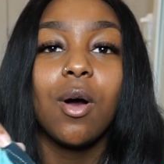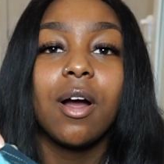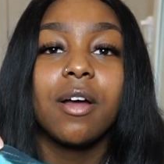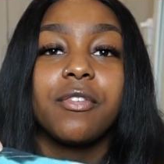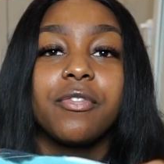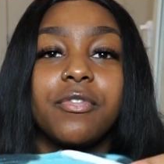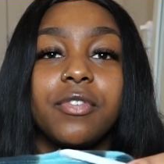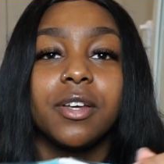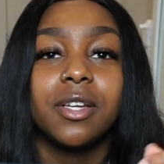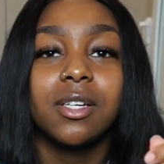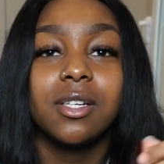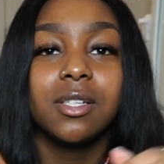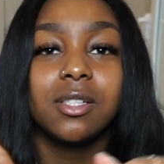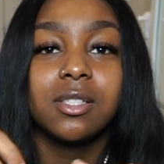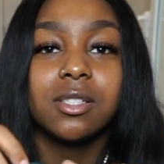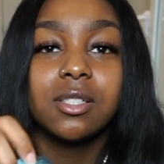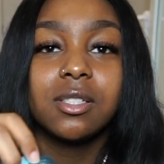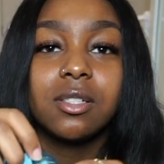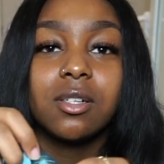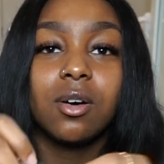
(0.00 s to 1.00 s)
I
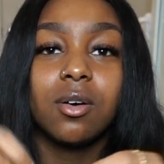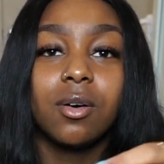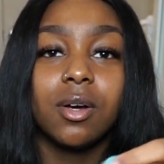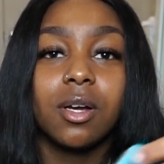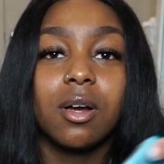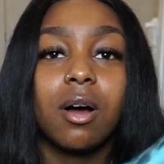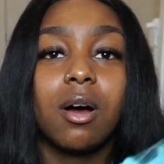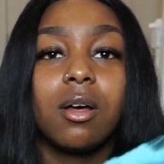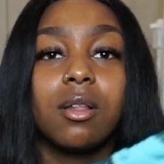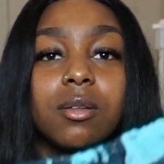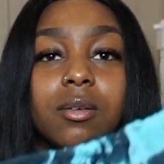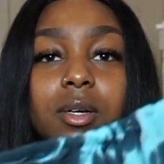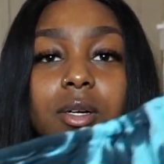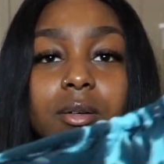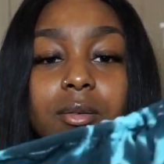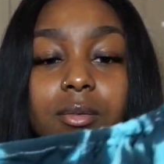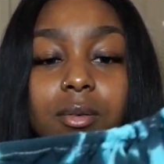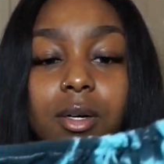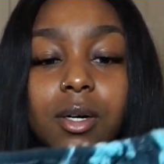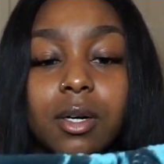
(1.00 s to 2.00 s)
finished going all the way
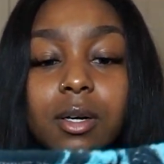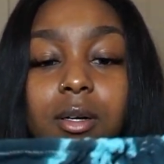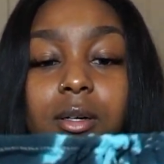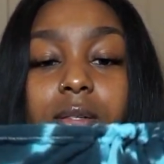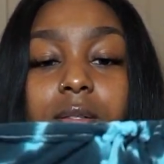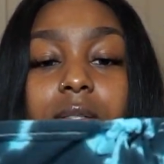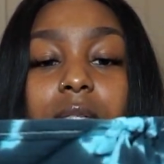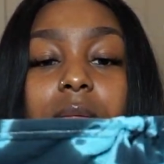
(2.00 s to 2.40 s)
around.